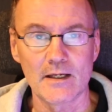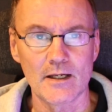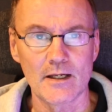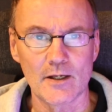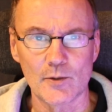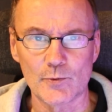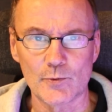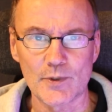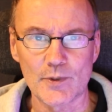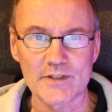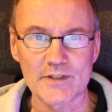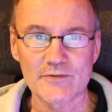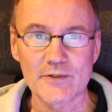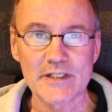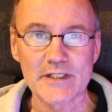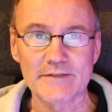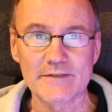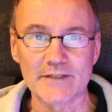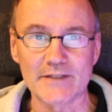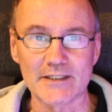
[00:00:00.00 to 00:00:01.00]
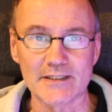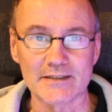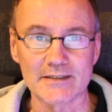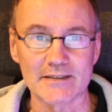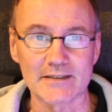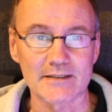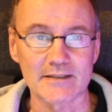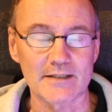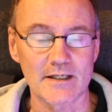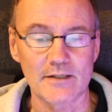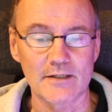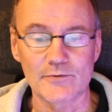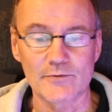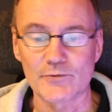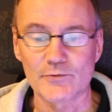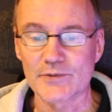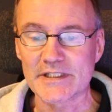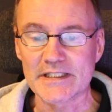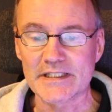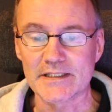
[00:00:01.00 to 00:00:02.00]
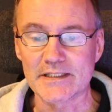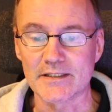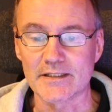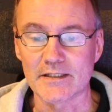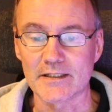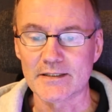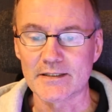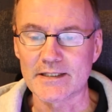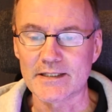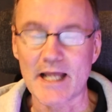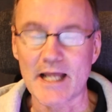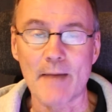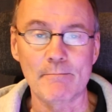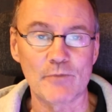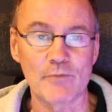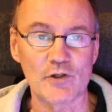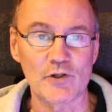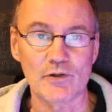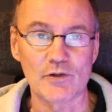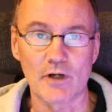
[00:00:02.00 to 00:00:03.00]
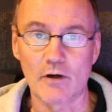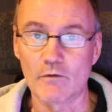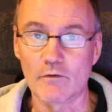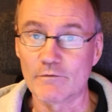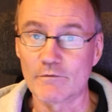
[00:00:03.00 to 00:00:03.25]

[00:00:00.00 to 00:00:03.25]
Retrieval can read a number of